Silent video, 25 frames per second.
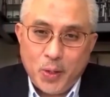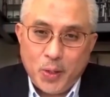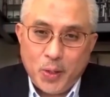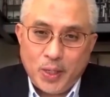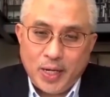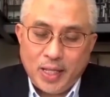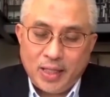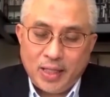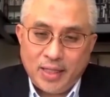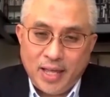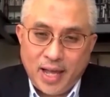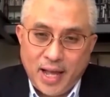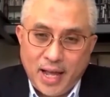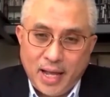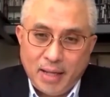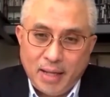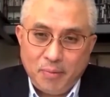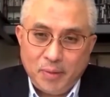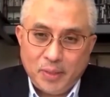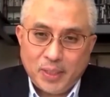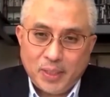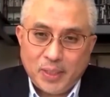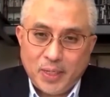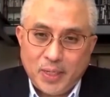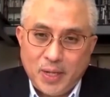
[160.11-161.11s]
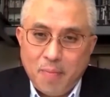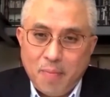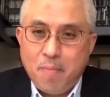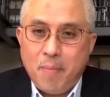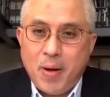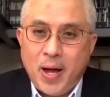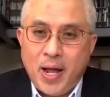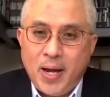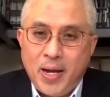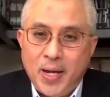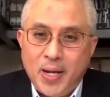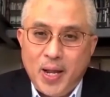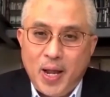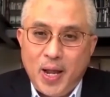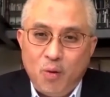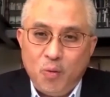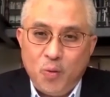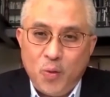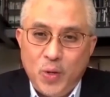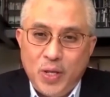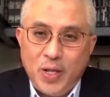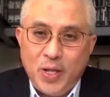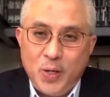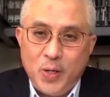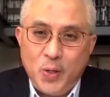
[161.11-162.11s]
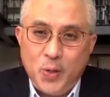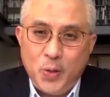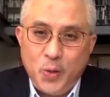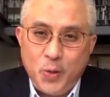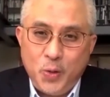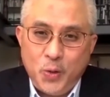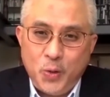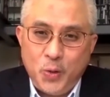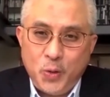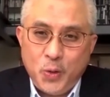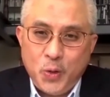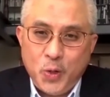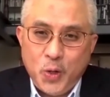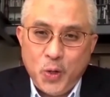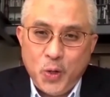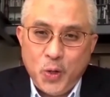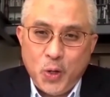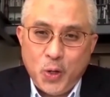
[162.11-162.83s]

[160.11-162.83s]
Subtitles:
the times demand that we do